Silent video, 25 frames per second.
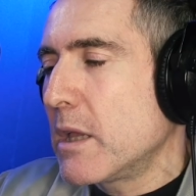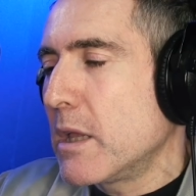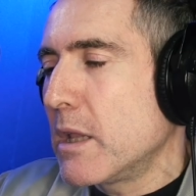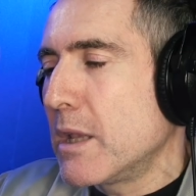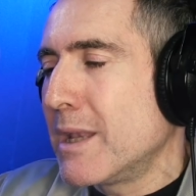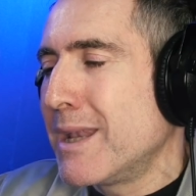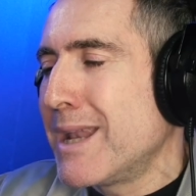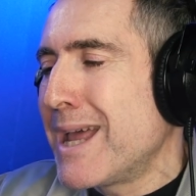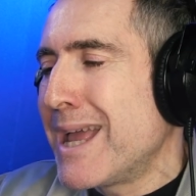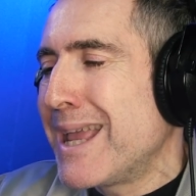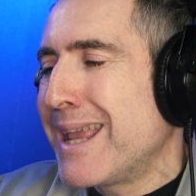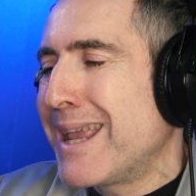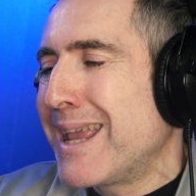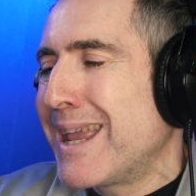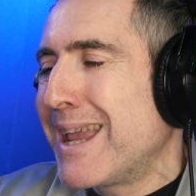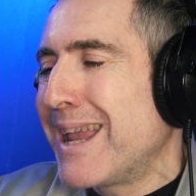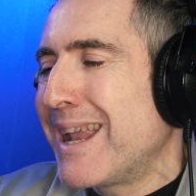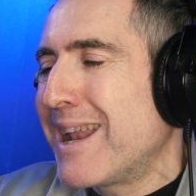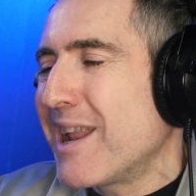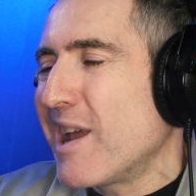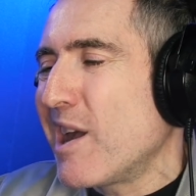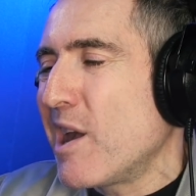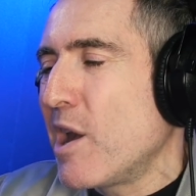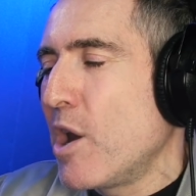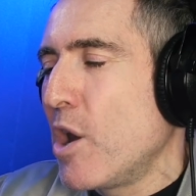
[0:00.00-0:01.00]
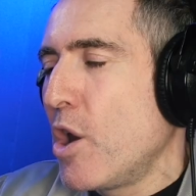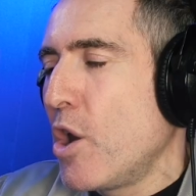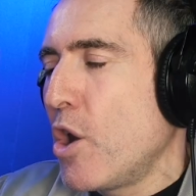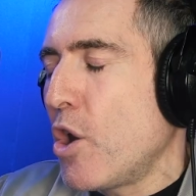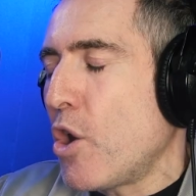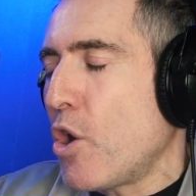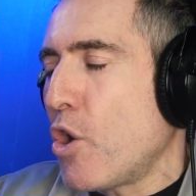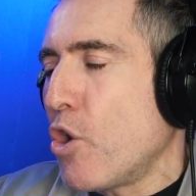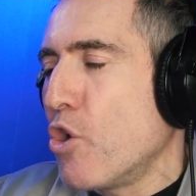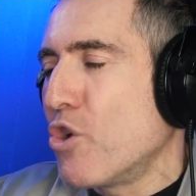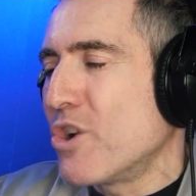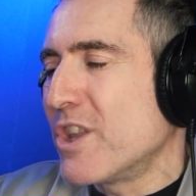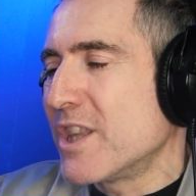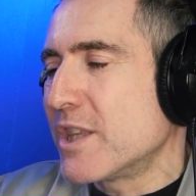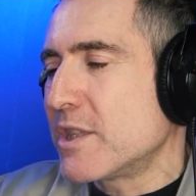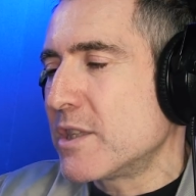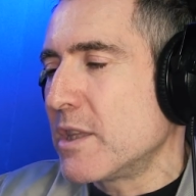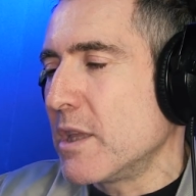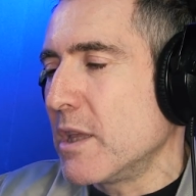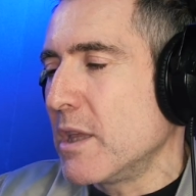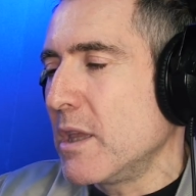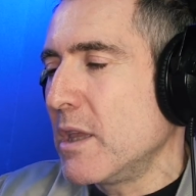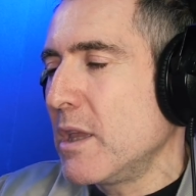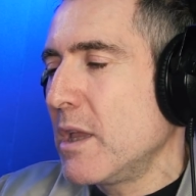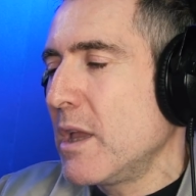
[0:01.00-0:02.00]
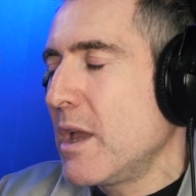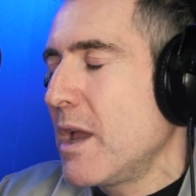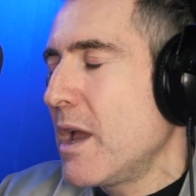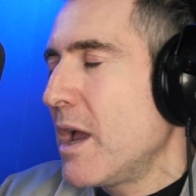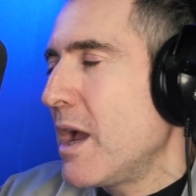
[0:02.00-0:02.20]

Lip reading: naked honesty